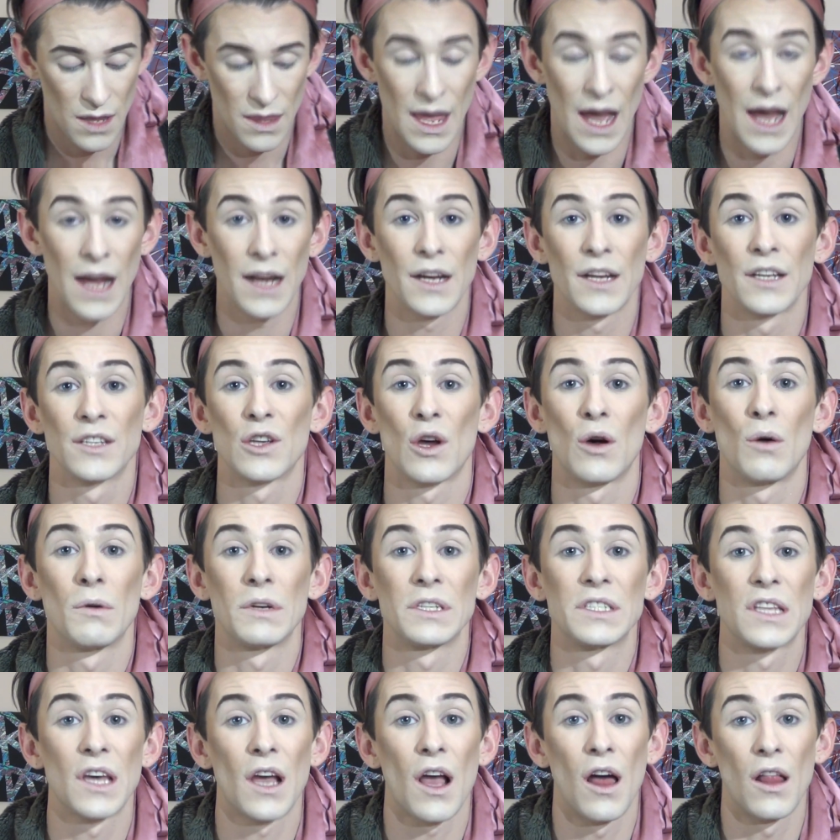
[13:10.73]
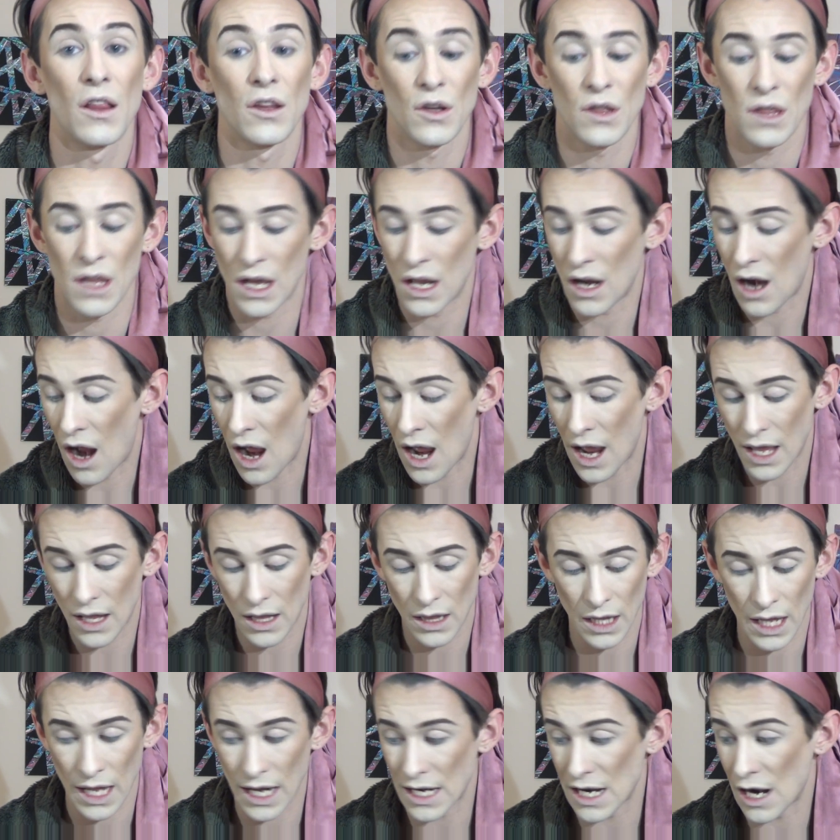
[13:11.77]
That is always the color that
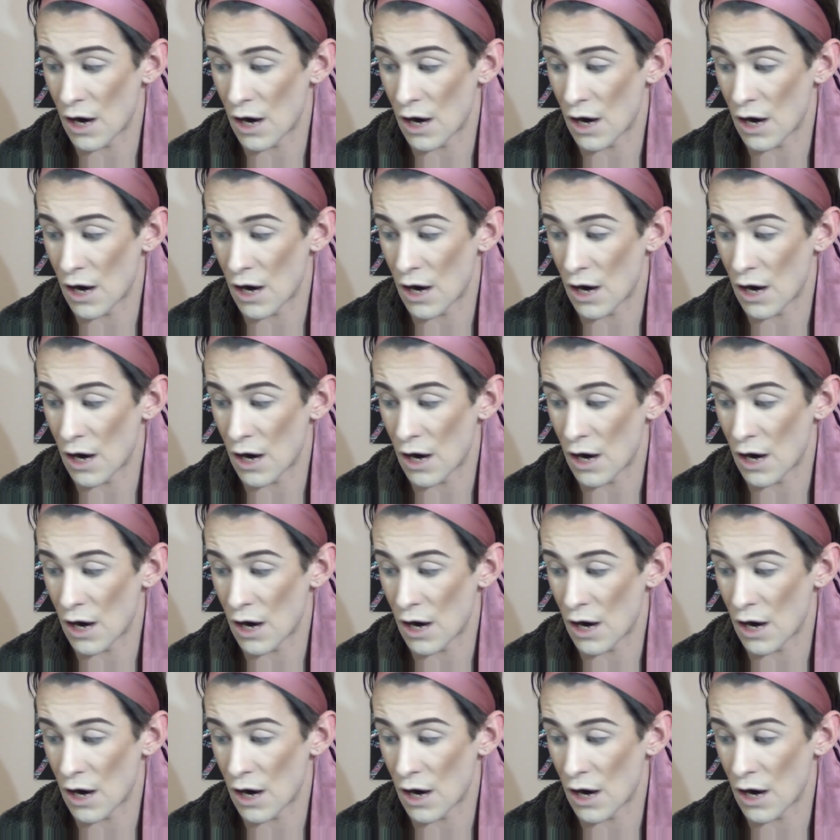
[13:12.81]
I lay